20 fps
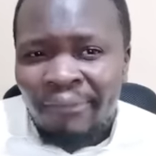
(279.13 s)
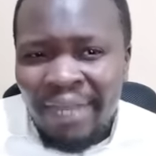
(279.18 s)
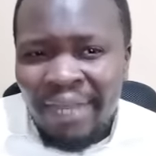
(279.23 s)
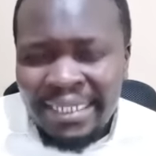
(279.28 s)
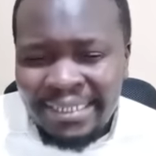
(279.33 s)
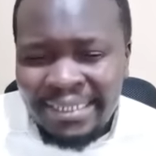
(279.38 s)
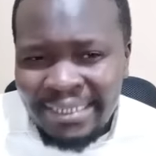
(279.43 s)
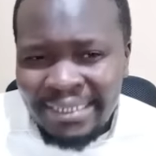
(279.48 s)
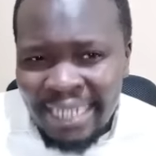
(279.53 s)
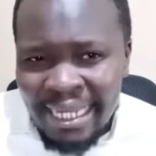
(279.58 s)

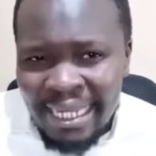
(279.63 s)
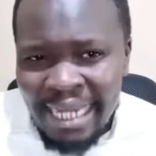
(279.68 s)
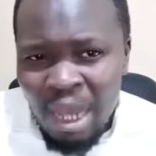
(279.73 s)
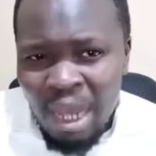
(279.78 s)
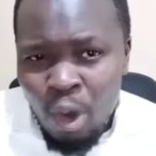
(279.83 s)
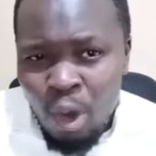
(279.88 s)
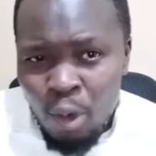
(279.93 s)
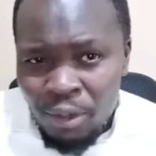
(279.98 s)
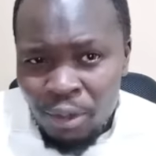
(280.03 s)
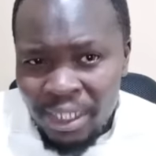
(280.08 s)
that
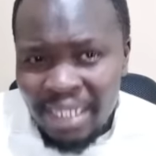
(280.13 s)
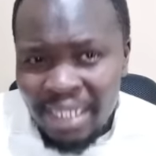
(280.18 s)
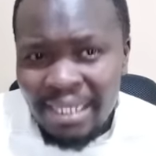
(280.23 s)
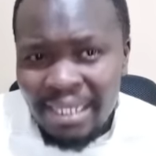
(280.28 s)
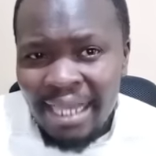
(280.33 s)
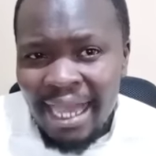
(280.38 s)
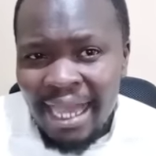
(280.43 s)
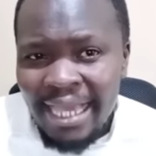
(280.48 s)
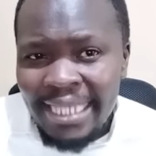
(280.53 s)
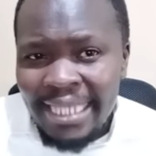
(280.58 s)
Raila
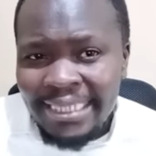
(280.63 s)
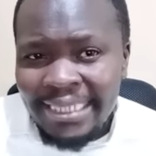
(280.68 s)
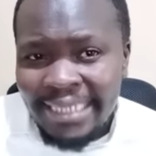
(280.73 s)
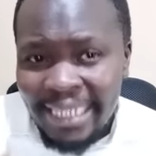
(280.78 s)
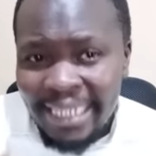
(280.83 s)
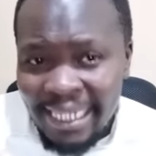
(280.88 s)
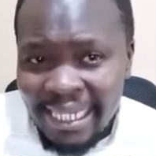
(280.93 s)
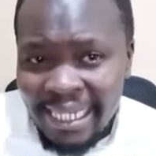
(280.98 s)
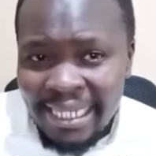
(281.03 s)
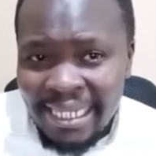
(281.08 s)
Odinga
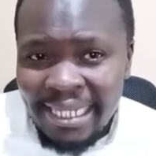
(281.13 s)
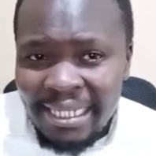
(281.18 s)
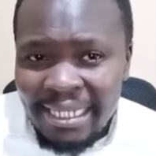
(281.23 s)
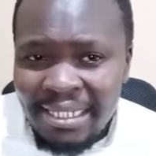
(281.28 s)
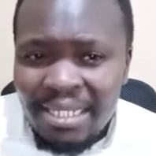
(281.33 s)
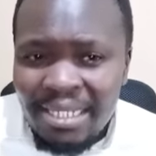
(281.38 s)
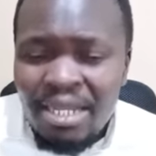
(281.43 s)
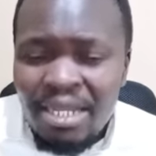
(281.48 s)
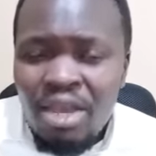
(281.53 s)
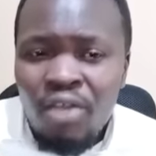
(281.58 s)
is
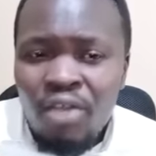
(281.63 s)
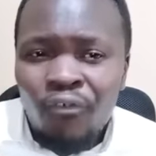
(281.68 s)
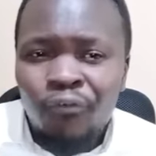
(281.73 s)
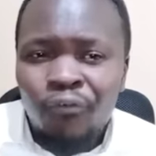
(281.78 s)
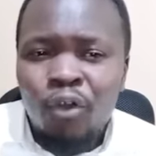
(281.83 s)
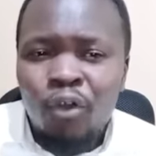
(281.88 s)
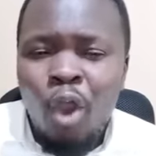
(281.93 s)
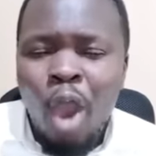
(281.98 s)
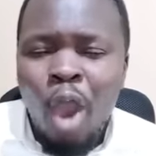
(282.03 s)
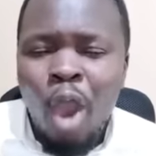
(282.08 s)
headed
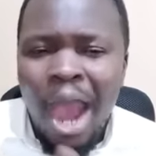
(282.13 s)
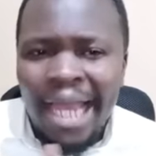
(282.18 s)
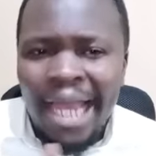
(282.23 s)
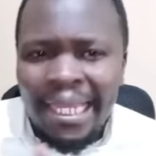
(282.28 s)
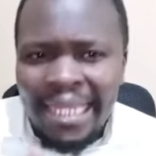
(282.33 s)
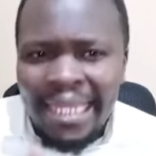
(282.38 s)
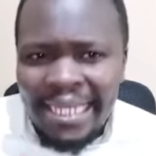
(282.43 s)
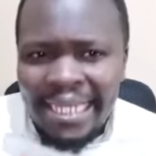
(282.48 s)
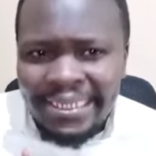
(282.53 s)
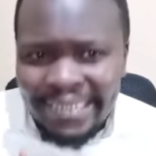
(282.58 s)
for
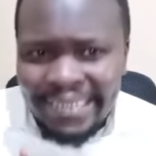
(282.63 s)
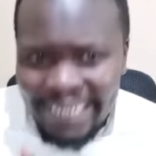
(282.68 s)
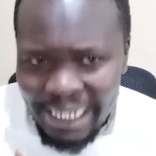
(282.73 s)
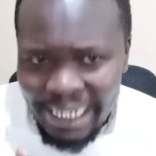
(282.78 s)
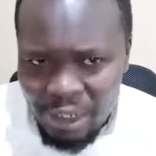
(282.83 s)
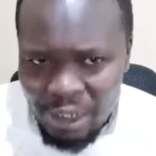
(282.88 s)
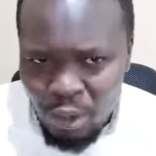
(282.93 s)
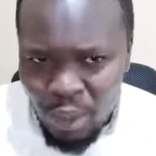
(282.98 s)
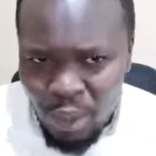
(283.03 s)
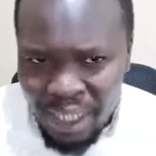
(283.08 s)
a
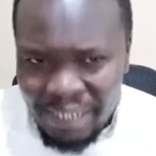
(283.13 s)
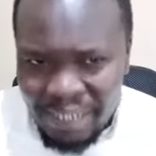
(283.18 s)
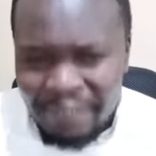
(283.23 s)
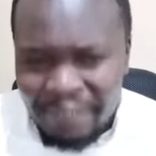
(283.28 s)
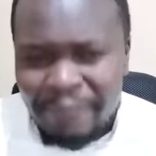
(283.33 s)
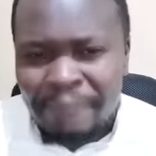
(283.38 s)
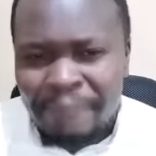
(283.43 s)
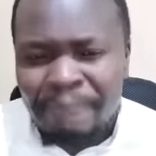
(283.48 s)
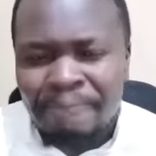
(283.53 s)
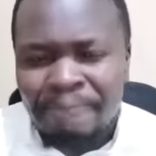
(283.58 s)
landslide
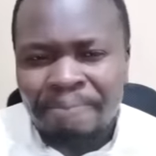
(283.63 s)
win.